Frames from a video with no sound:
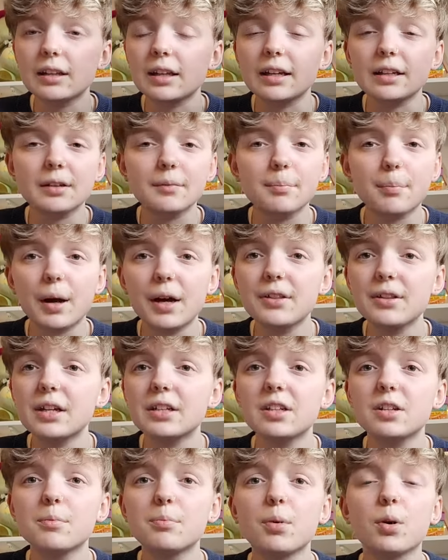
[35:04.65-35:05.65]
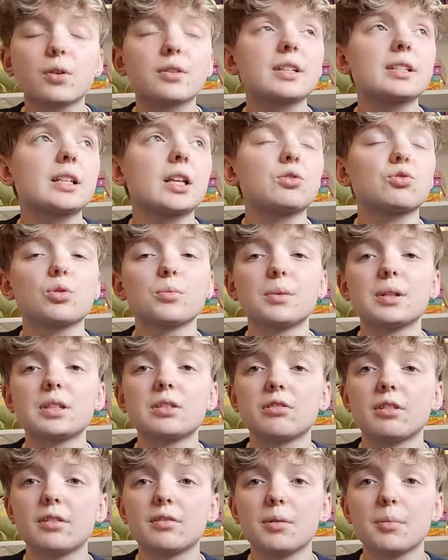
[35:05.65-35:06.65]
Like, by the end of the book, the central
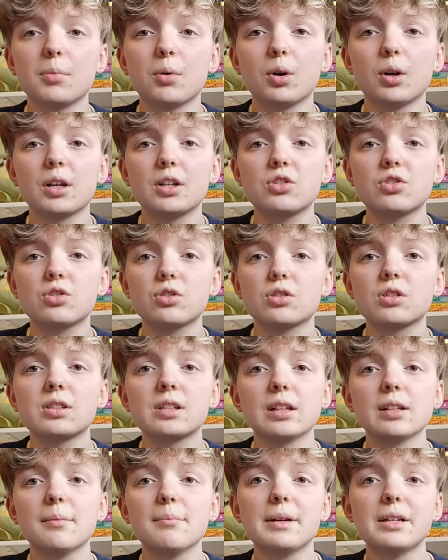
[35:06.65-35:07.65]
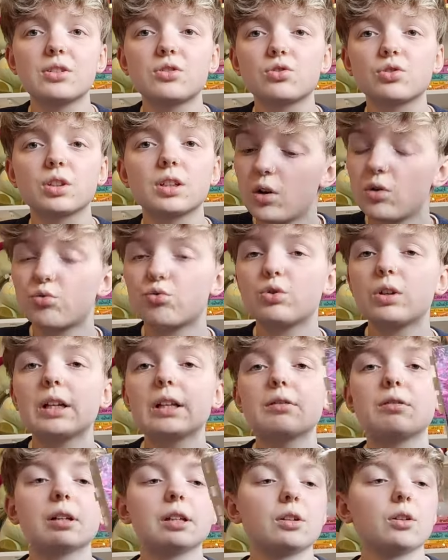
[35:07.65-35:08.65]
mystery of the book is just still a mystery.
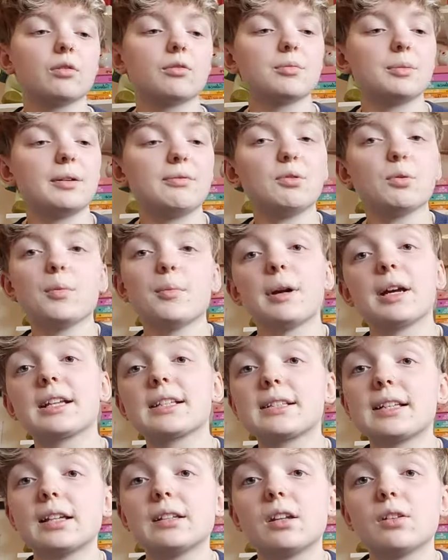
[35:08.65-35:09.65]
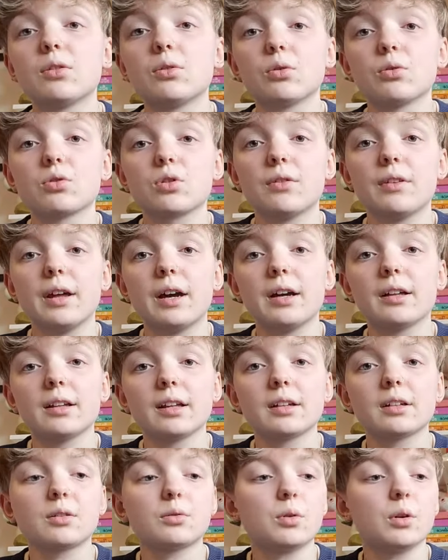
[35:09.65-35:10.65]
Really, really not for me. If you want my extended thoughts on that,
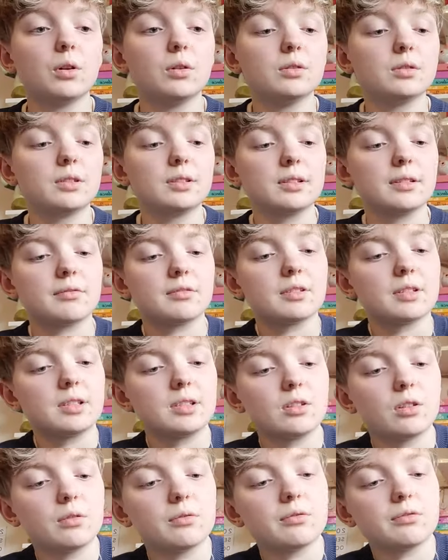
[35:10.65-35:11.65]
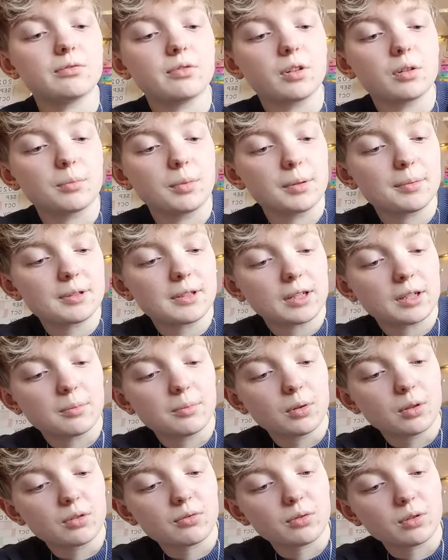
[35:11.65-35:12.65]
like quotes and different things, oh fuck, my stack of
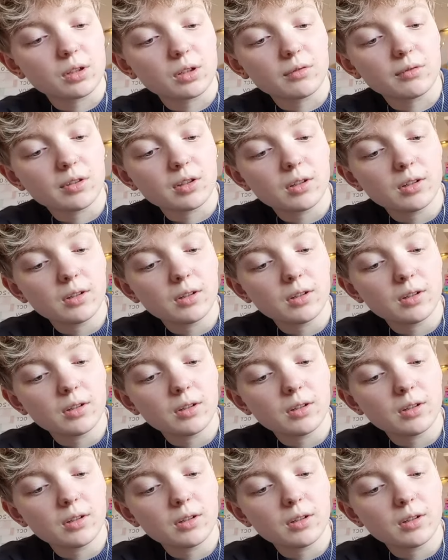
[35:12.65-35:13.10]
books falling over.